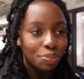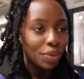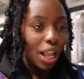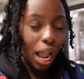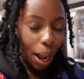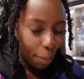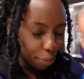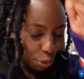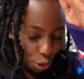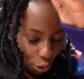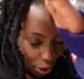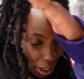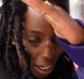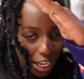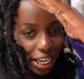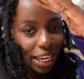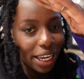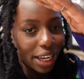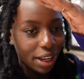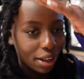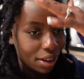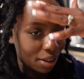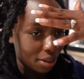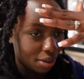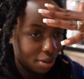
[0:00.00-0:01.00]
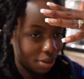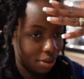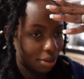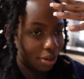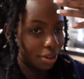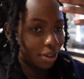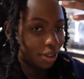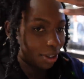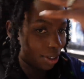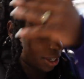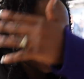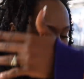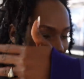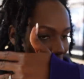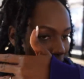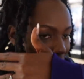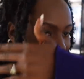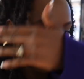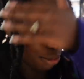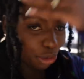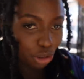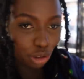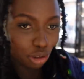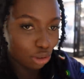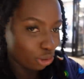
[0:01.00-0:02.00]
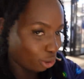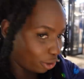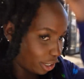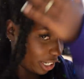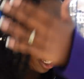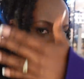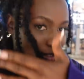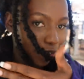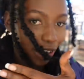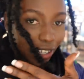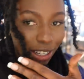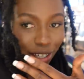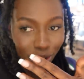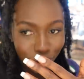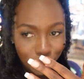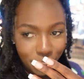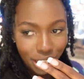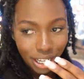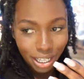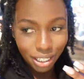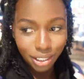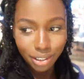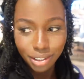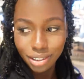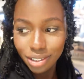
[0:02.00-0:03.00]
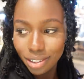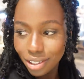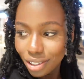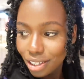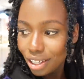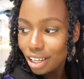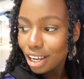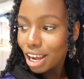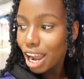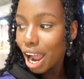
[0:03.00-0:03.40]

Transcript: I'm not here, okay? I'm just not here right now yet.